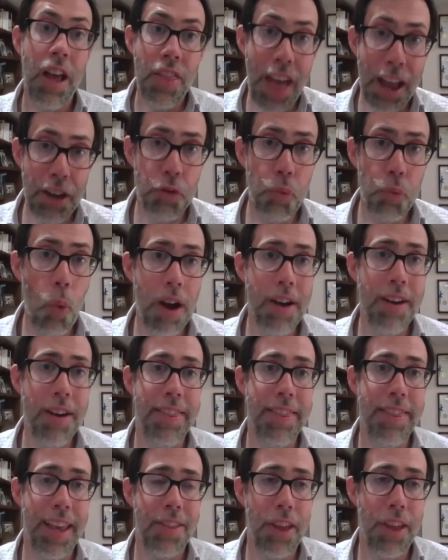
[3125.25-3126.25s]
That's one
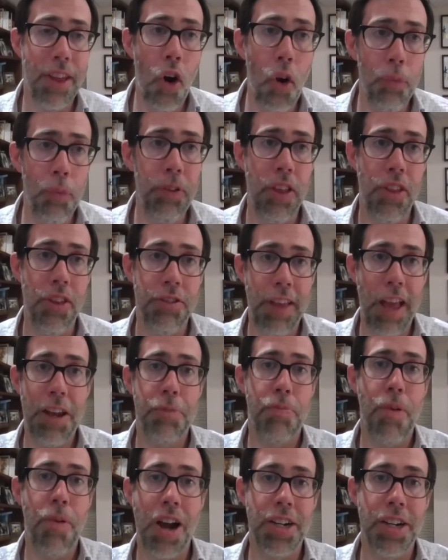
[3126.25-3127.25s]
thing that hopefully the States
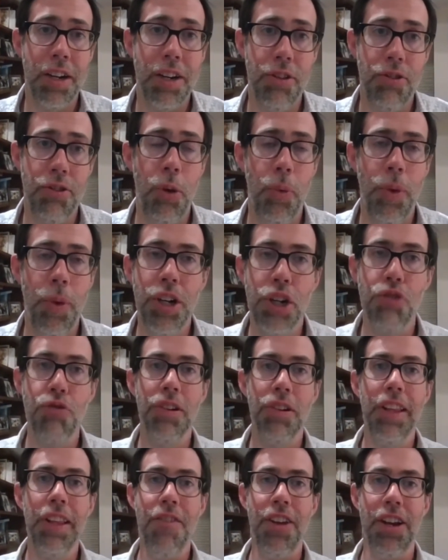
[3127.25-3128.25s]
Project is doing, just
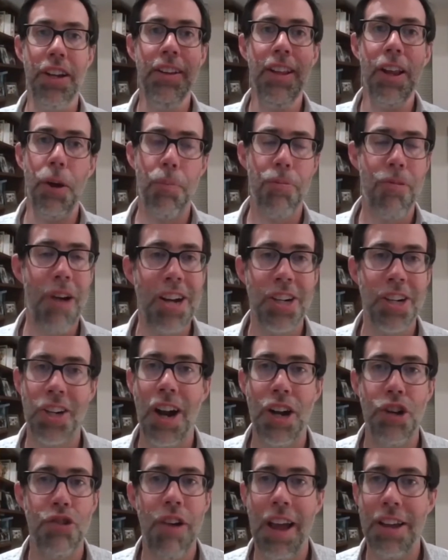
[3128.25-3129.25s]
relieving a little pressure
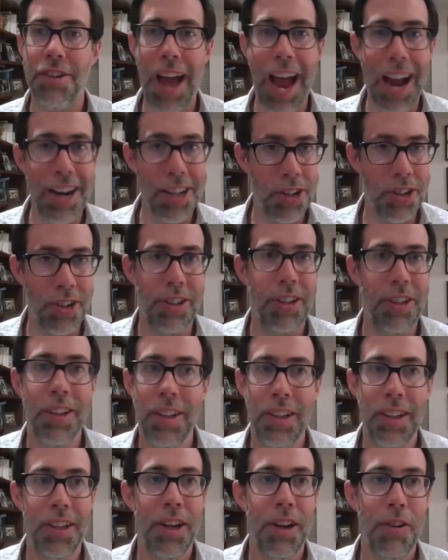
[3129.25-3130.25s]
on transactional
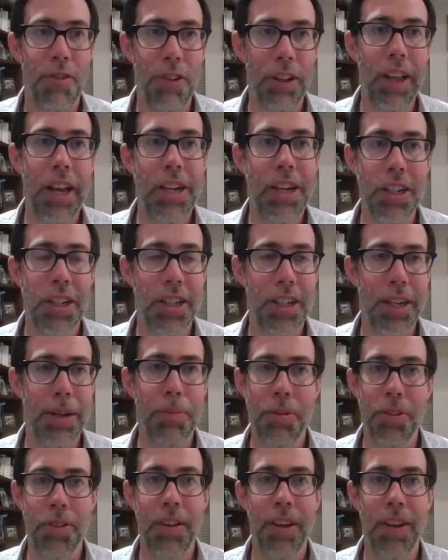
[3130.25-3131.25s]

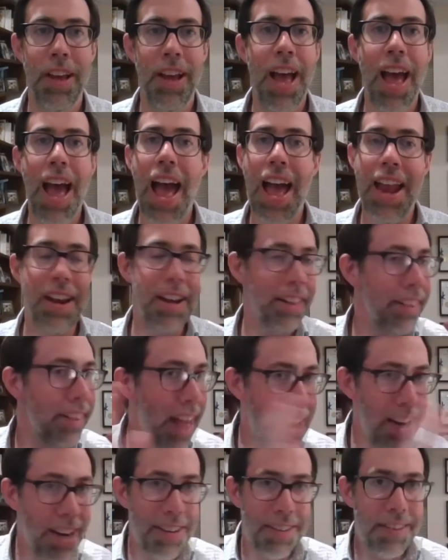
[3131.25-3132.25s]
relationships and
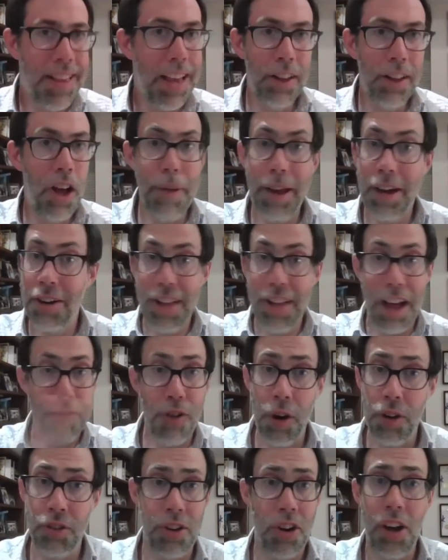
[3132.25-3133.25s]
letting state lawmakers not
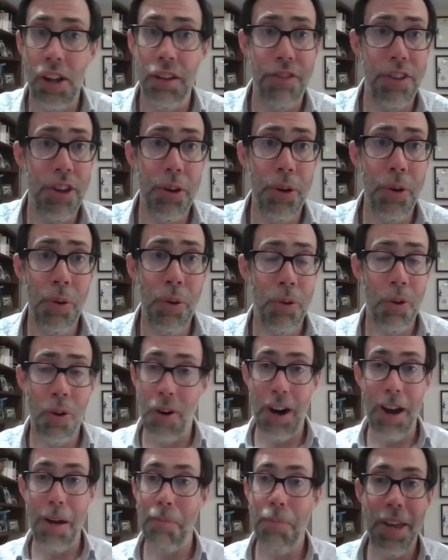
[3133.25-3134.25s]
focus on all of you
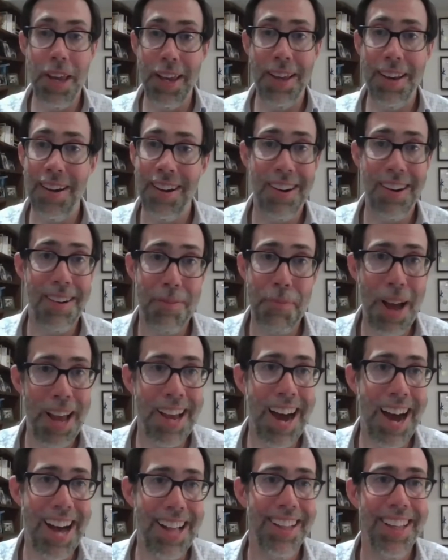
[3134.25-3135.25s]
or on me, my
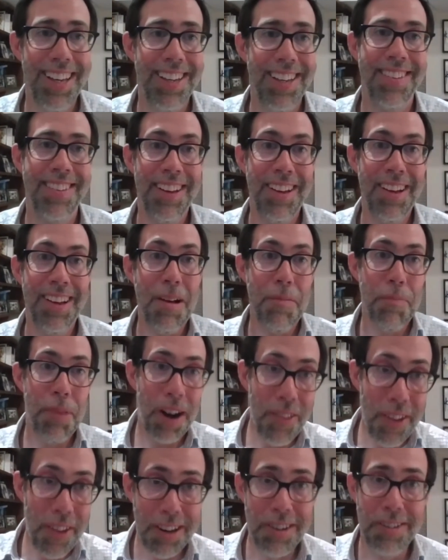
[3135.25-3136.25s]
colleagues, but
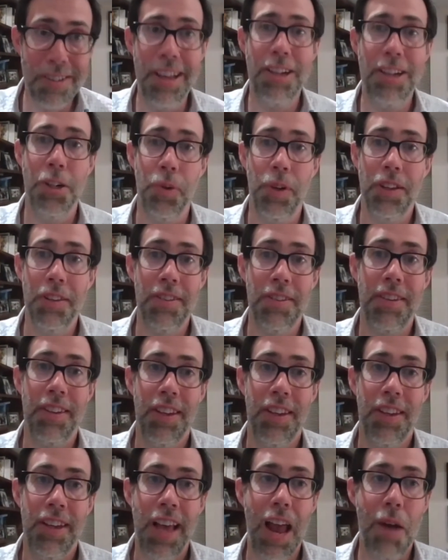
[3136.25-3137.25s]
on their constituents
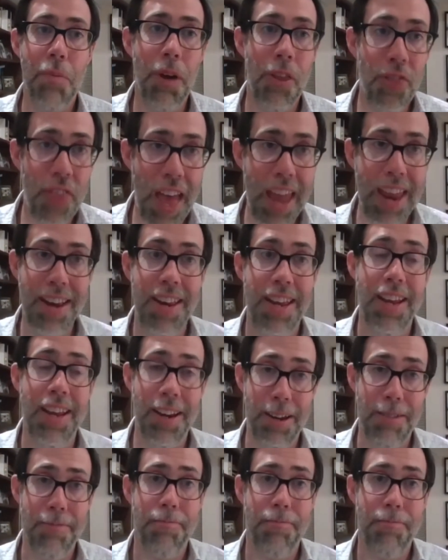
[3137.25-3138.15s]
and what they need.